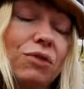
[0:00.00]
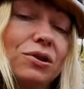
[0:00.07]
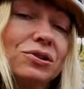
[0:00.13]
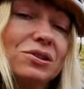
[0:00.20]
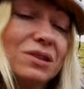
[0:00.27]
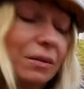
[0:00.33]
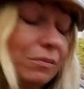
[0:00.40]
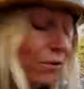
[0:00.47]

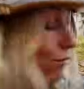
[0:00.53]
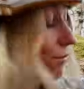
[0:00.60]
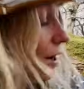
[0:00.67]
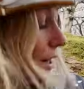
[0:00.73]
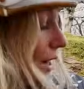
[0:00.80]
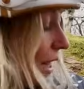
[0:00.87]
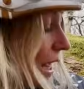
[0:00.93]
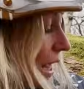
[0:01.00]
rotors up the
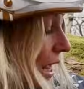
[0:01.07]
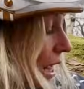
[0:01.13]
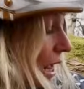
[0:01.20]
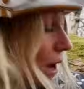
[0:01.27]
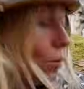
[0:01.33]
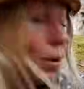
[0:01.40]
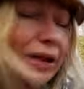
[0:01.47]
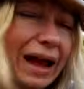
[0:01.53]
front.
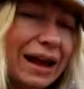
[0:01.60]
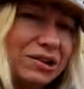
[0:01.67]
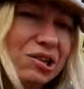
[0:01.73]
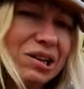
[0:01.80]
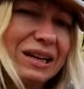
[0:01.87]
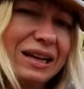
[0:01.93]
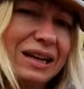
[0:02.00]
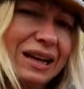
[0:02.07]
Well,
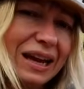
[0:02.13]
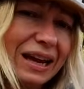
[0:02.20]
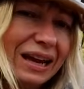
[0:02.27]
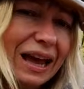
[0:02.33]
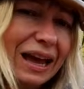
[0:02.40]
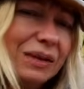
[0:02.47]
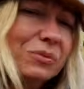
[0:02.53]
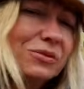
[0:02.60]
actually, it came